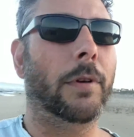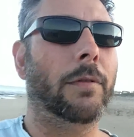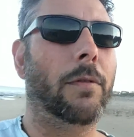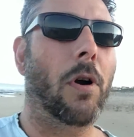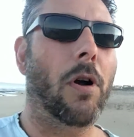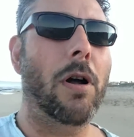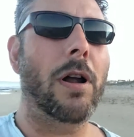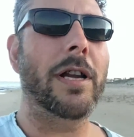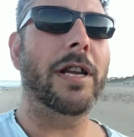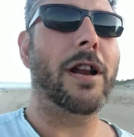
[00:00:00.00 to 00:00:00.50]

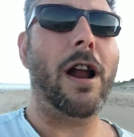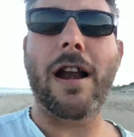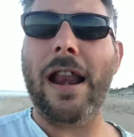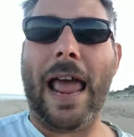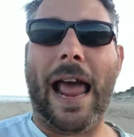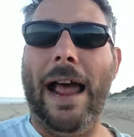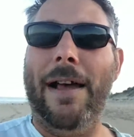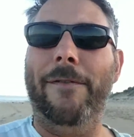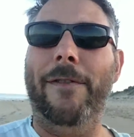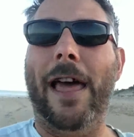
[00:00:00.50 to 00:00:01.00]
Right? You
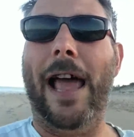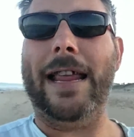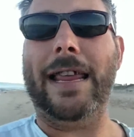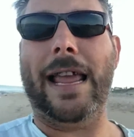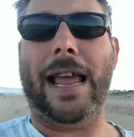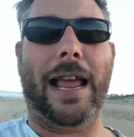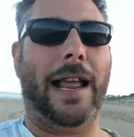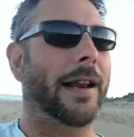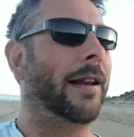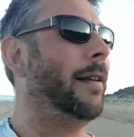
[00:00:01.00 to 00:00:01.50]
don't have that
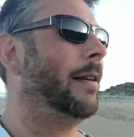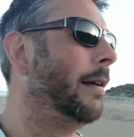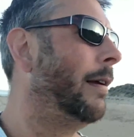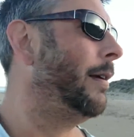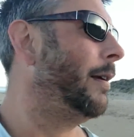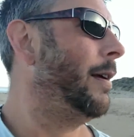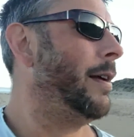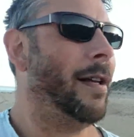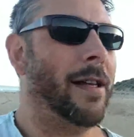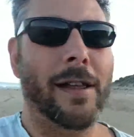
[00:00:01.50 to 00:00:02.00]
yet.
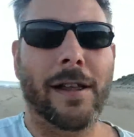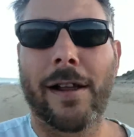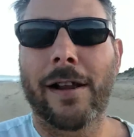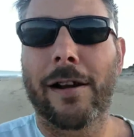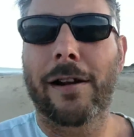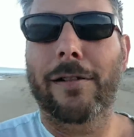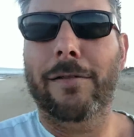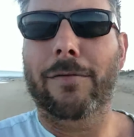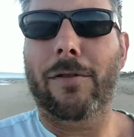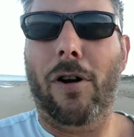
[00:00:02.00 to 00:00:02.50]

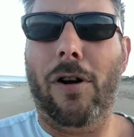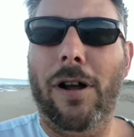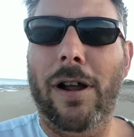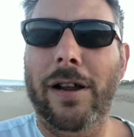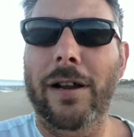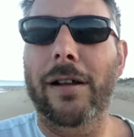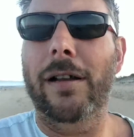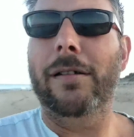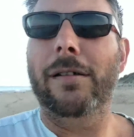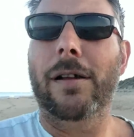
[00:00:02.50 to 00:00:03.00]

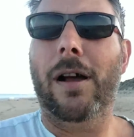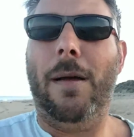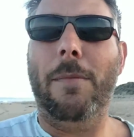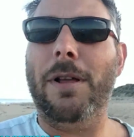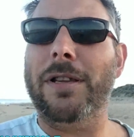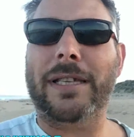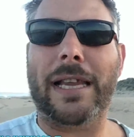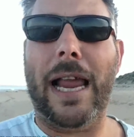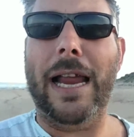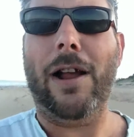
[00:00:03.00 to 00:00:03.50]
Right? I'm
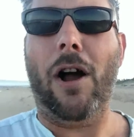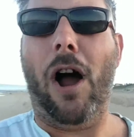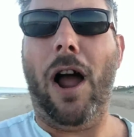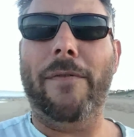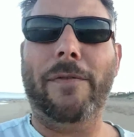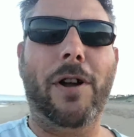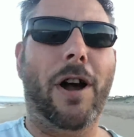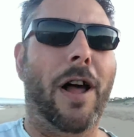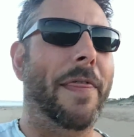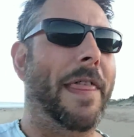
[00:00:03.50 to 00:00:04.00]
not saying
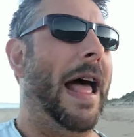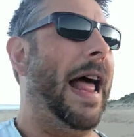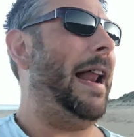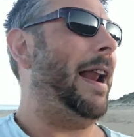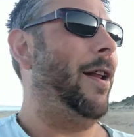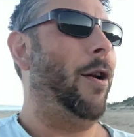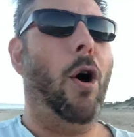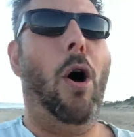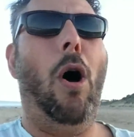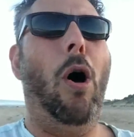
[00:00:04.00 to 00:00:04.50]
I've got that
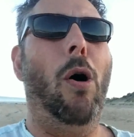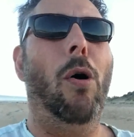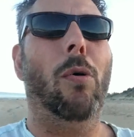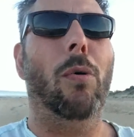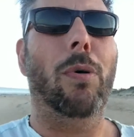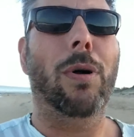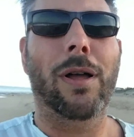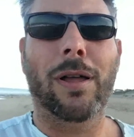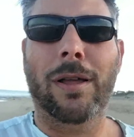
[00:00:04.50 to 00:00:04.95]
at all.